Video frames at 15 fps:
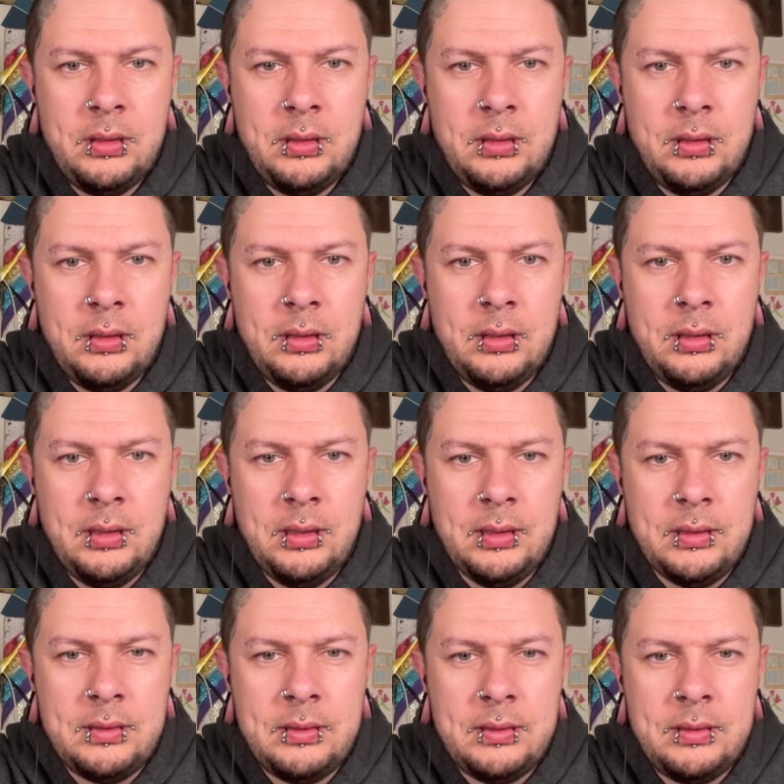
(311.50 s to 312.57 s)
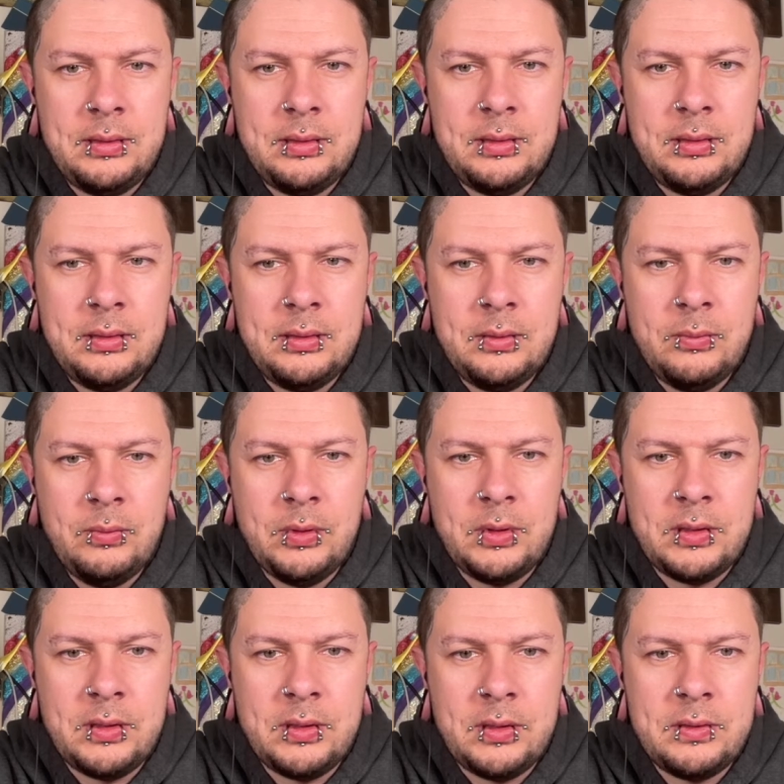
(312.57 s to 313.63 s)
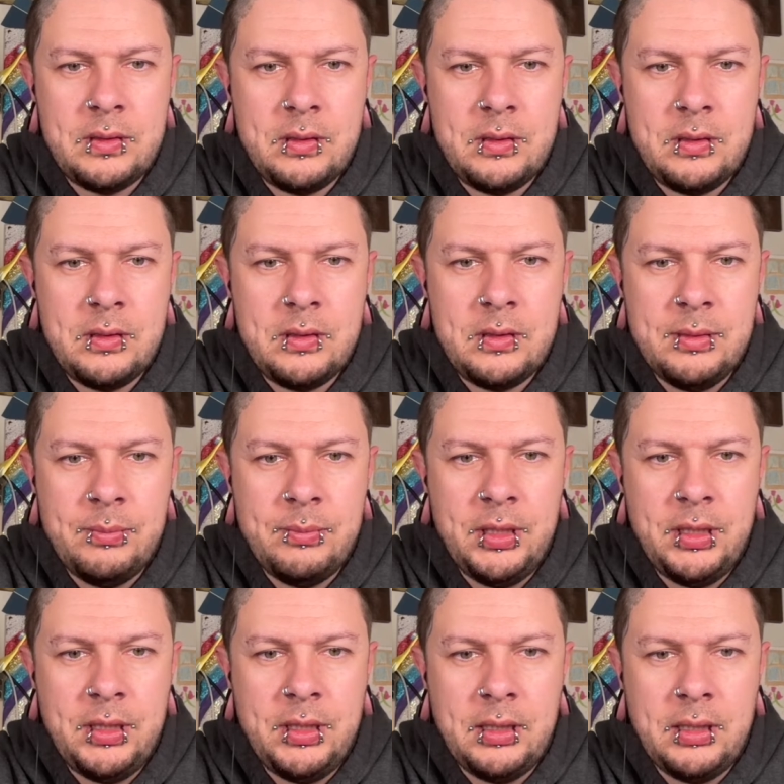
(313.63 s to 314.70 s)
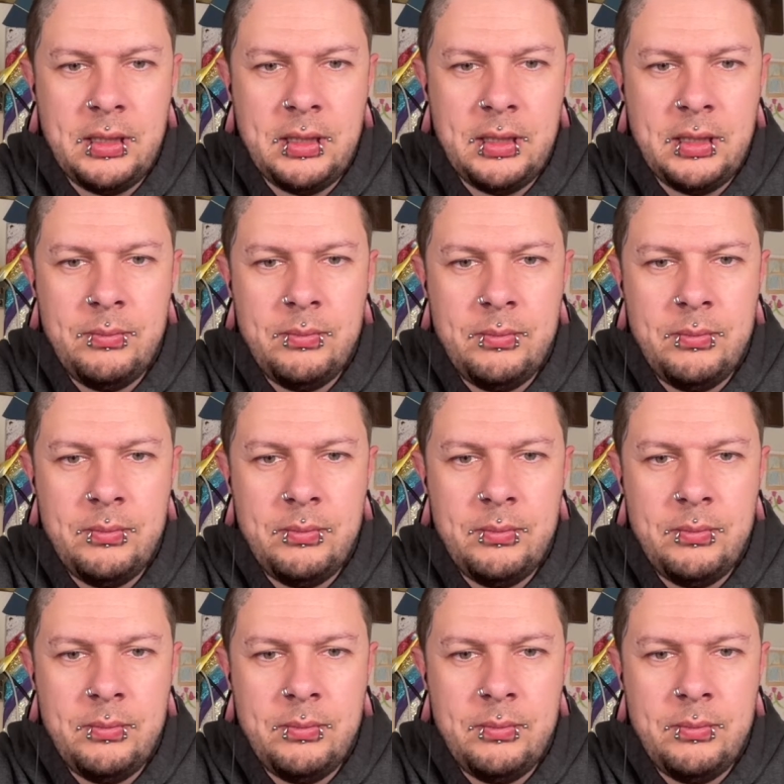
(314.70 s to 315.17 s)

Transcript: this, which starts the minigame.